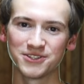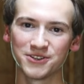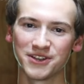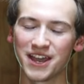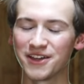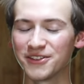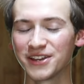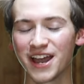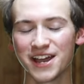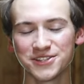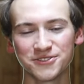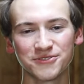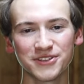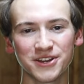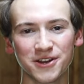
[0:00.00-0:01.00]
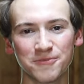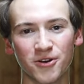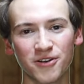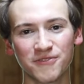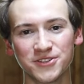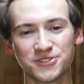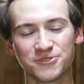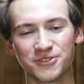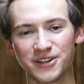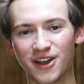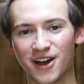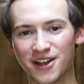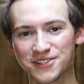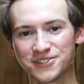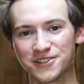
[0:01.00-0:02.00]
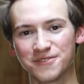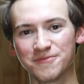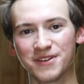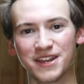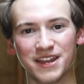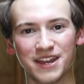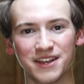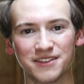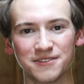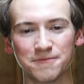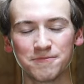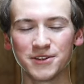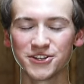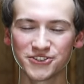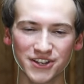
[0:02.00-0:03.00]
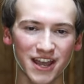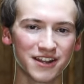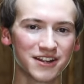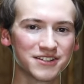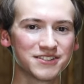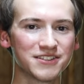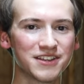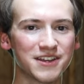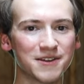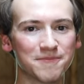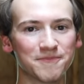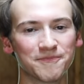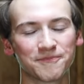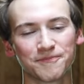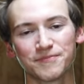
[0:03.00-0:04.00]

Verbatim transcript: So yeah, the guys over there at Marvin's are really awesome and big shout out to them.